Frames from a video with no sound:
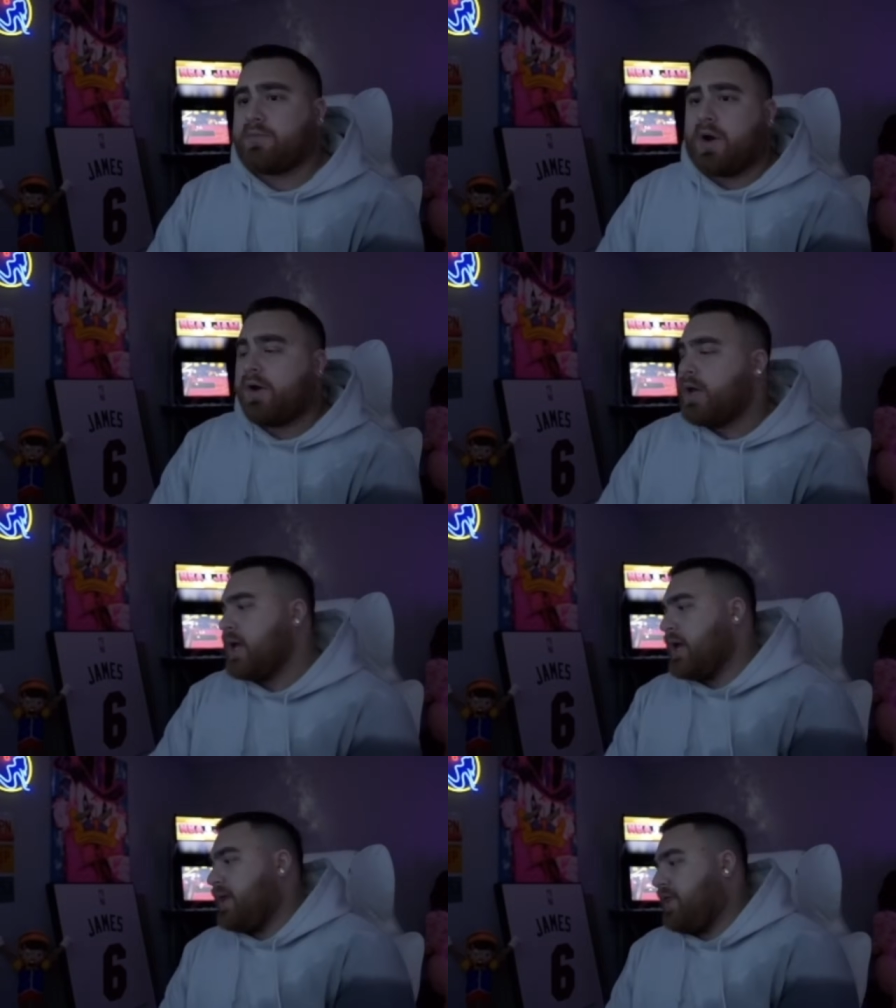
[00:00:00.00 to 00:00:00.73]
bro.
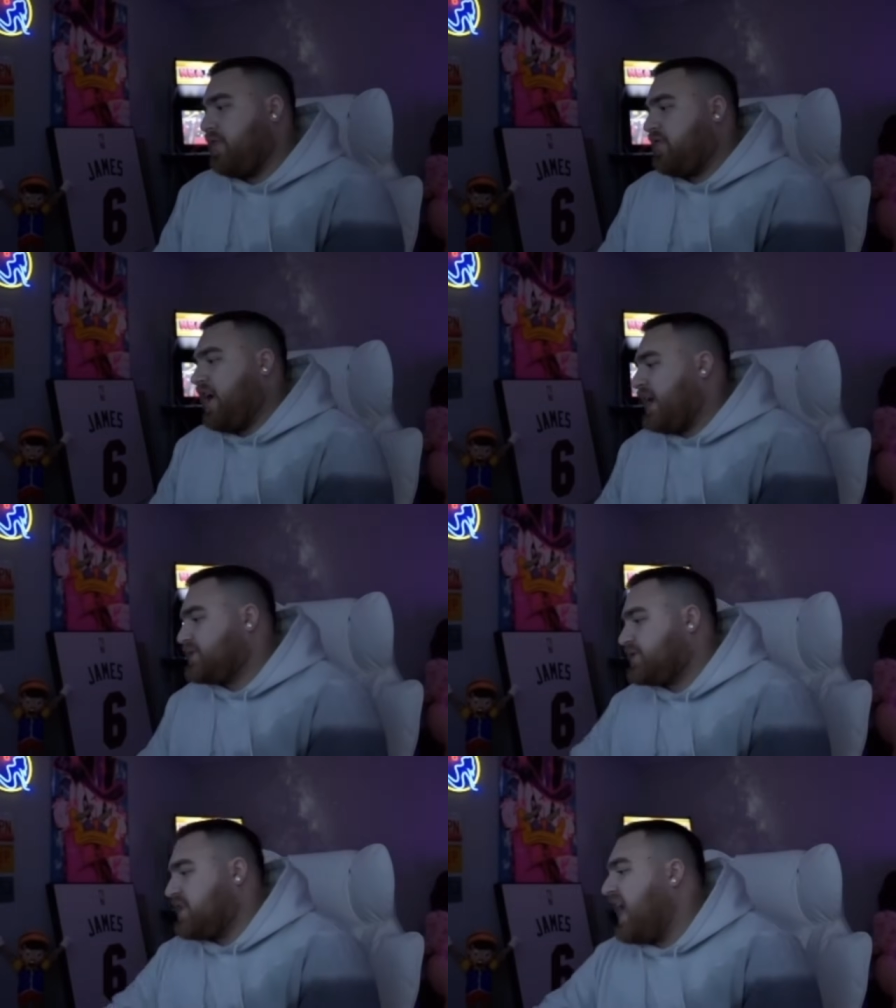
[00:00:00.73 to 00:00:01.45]

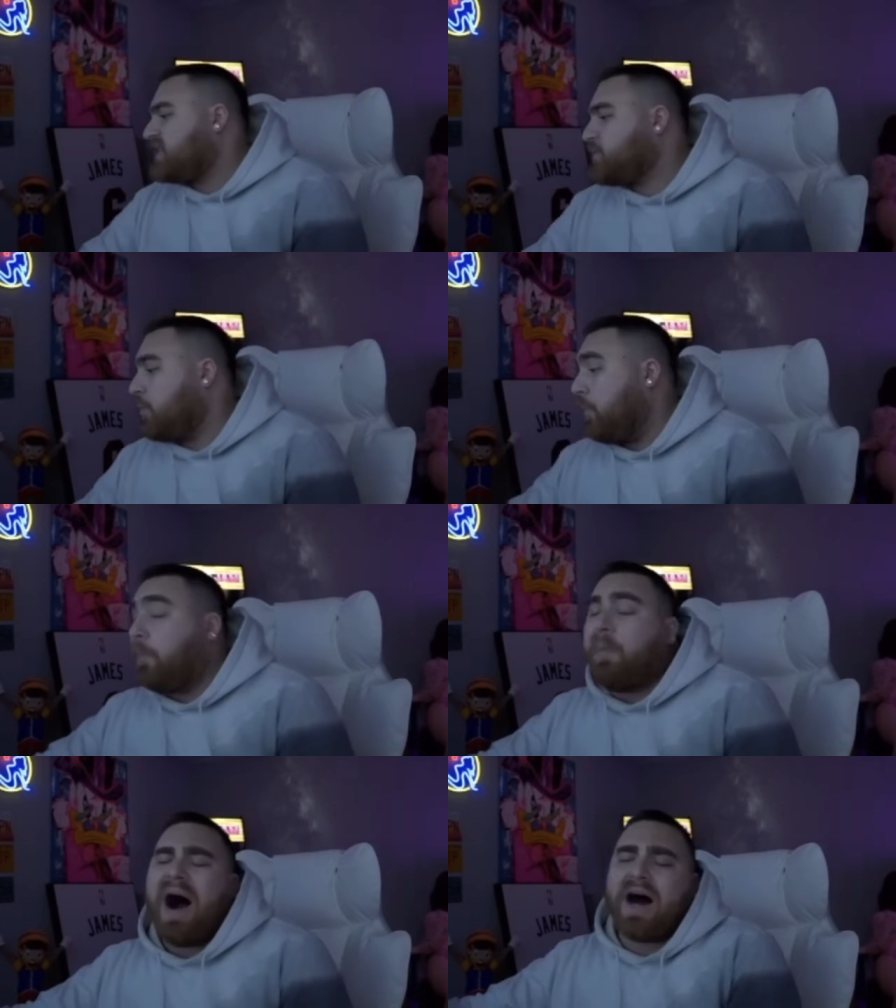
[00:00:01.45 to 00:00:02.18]
That's mm-hmm. that's mm-hmm.
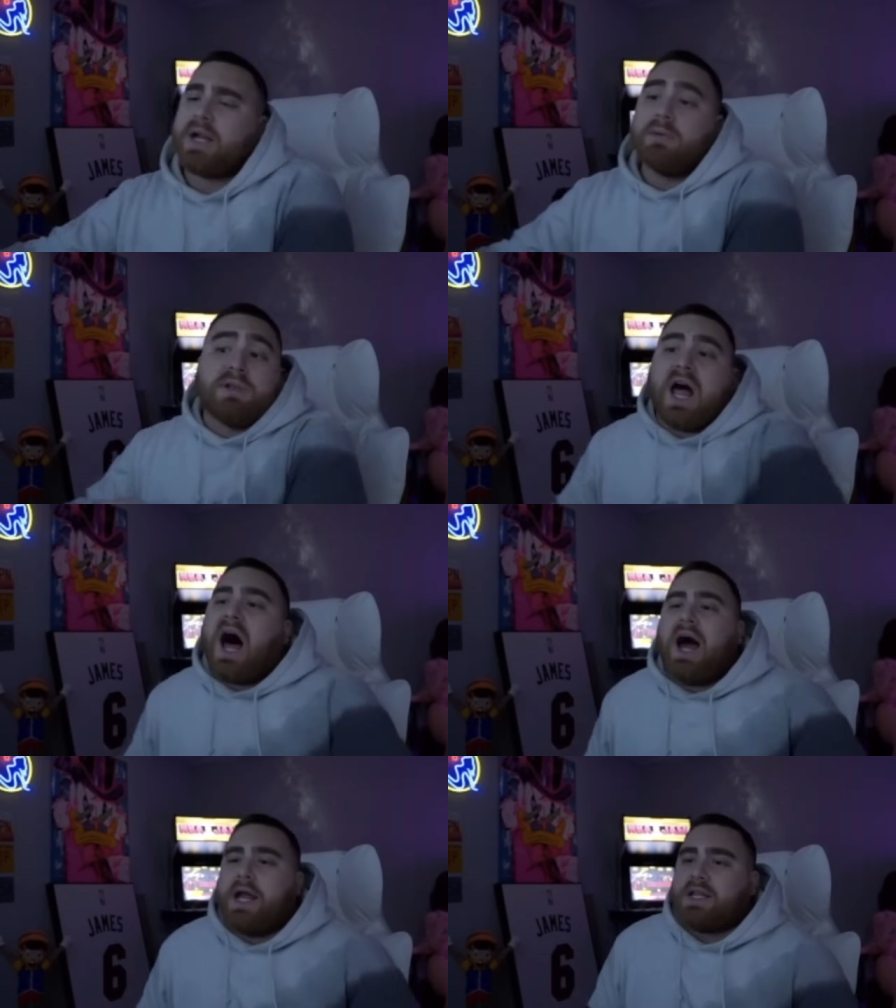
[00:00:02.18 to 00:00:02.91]
bottom
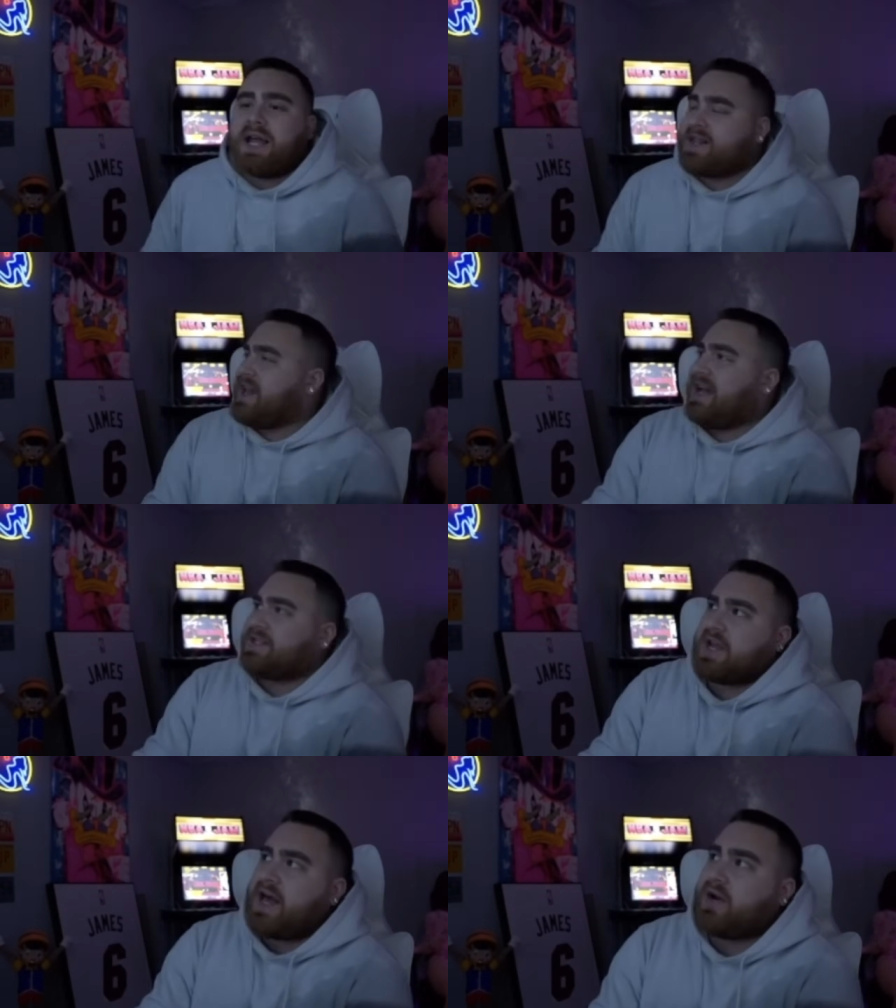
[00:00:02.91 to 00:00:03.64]
line. Like
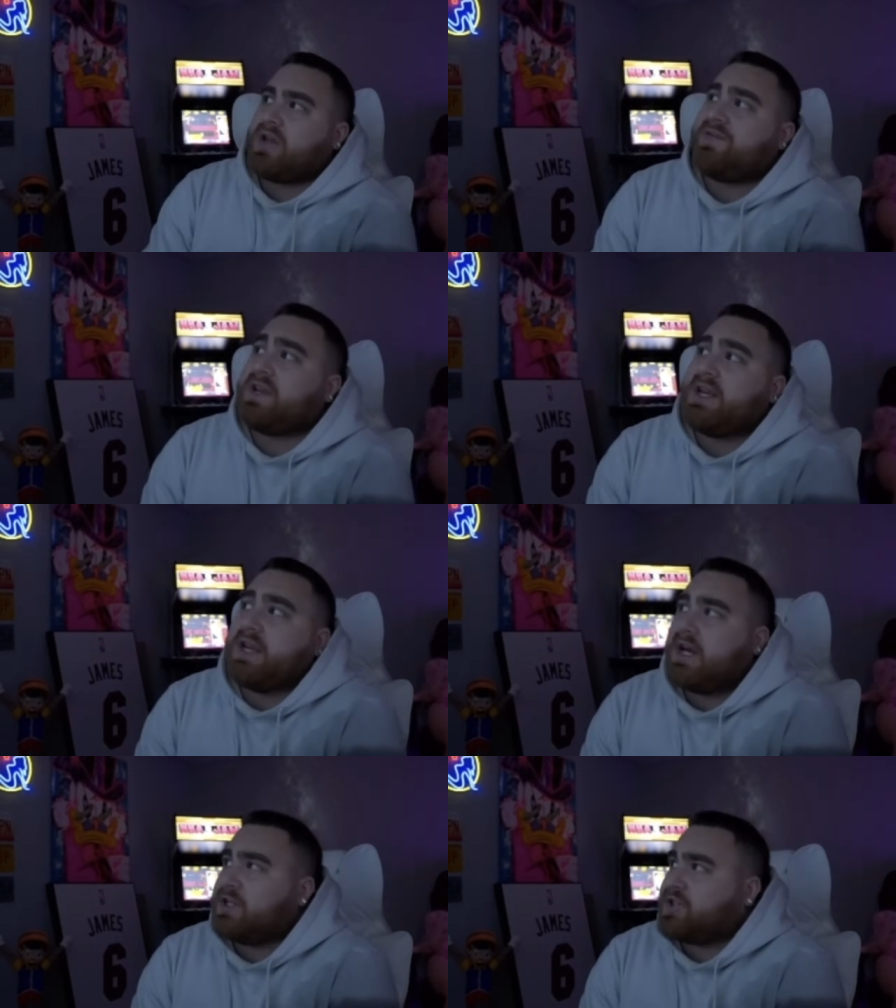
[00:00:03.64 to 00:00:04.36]
that's. I don't mm-hmm. even need
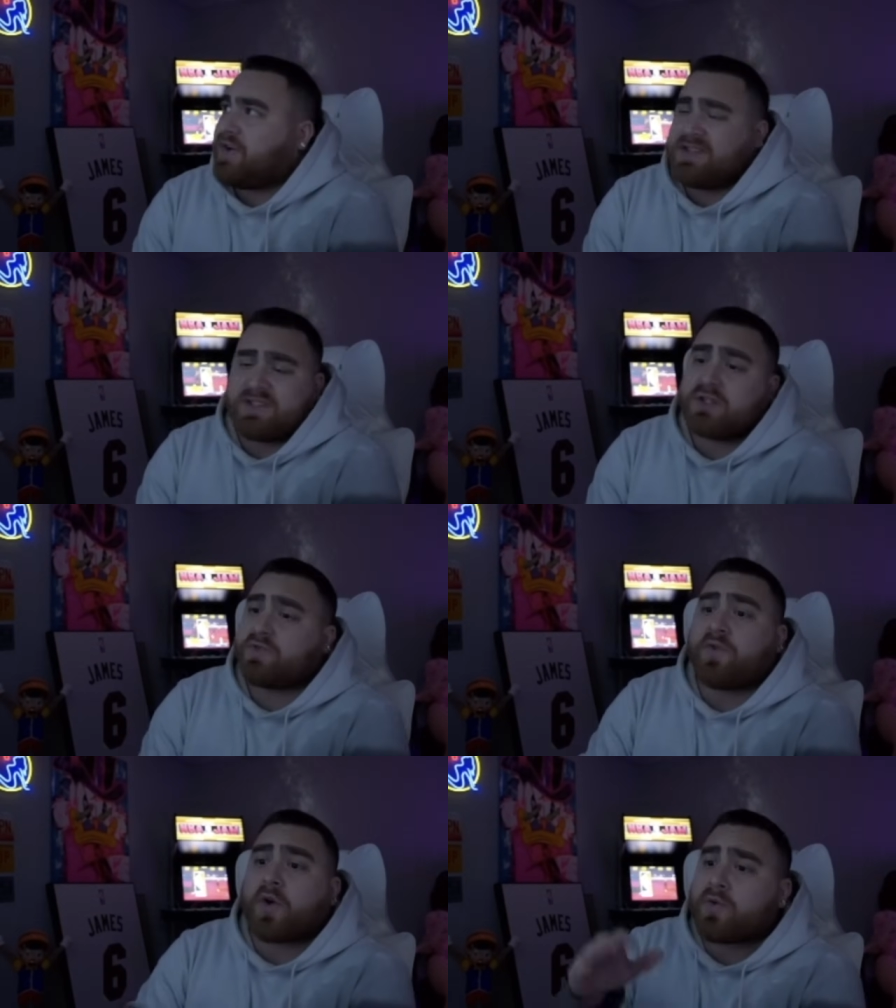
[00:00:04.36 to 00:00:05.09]
to address this
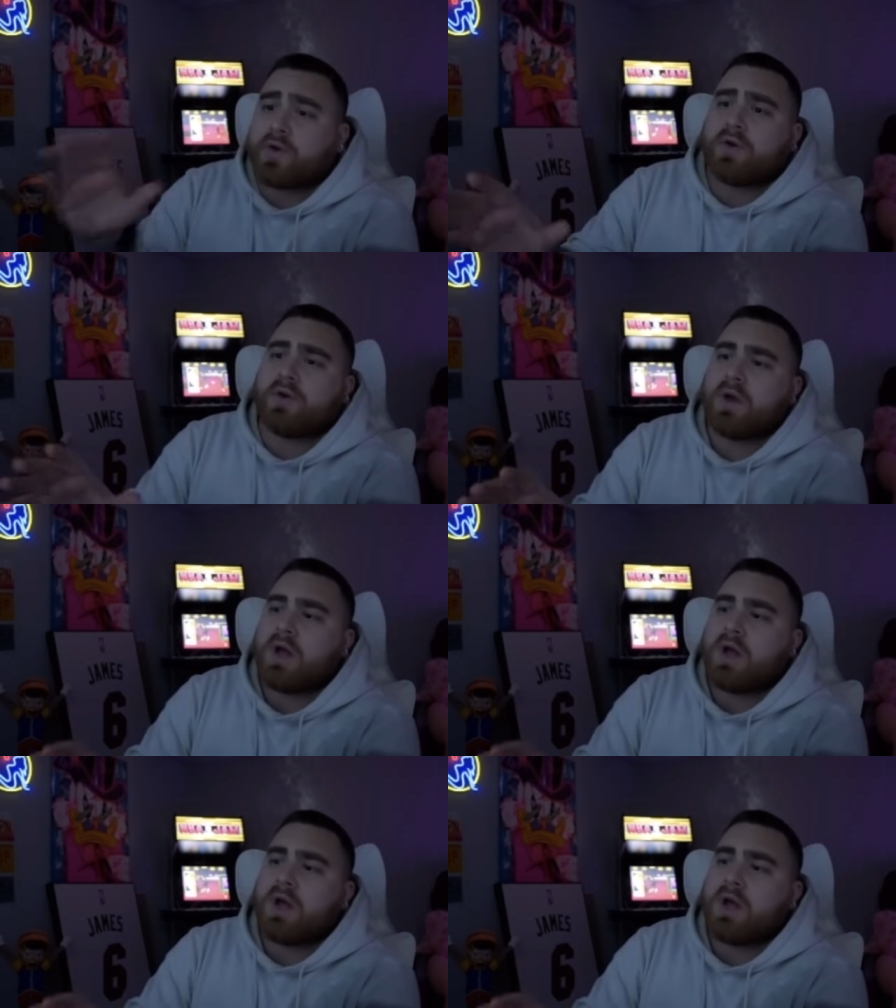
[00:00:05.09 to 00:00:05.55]
further